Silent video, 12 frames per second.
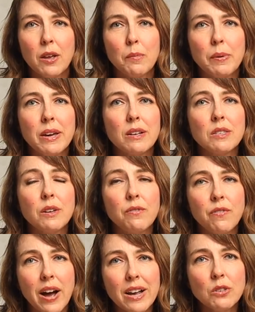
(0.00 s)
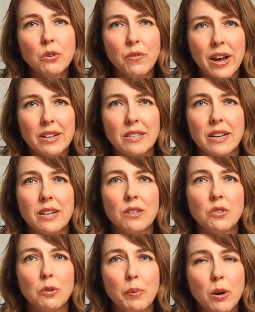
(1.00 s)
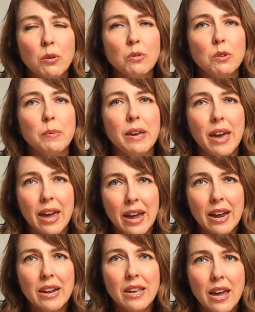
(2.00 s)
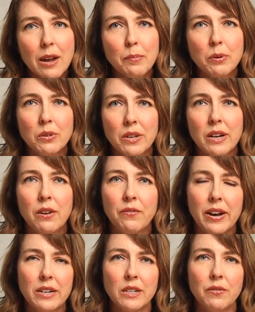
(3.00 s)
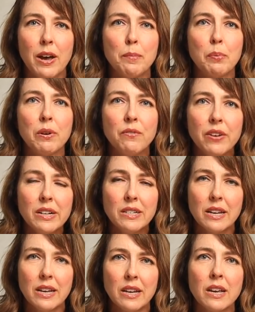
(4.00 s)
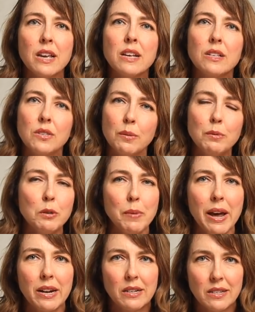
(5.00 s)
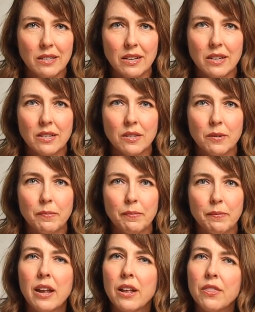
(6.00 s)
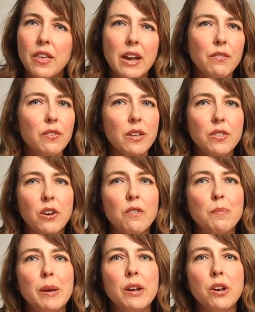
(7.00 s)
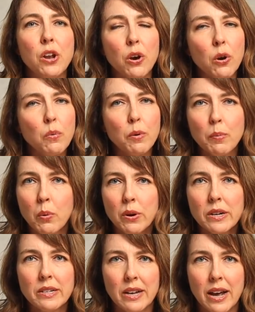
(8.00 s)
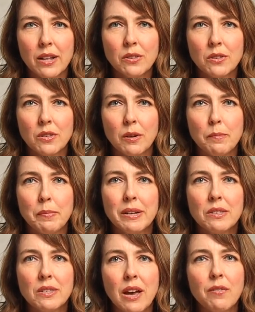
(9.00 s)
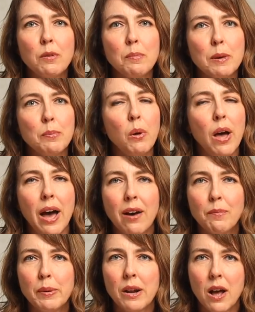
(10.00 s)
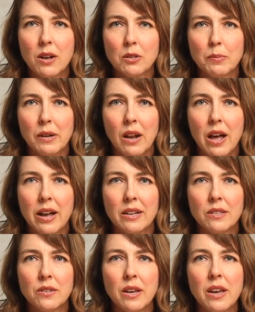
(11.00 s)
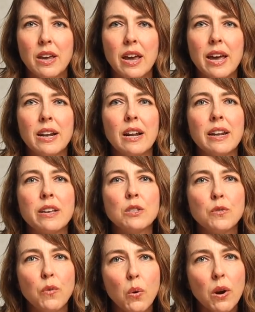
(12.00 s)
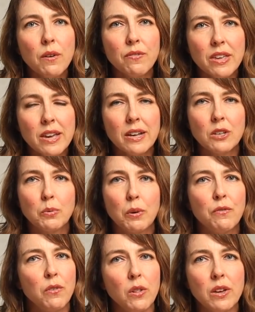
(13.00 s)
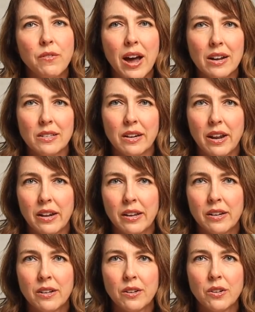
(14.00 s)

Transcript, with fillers: because the Pfizer vaccine is supposed to be 88% effective at preventing symptomatic disease. Thankfully, there have been no reported deaths, but 7 people have been hospitalized, and at least 4 of these were fully vaccinated.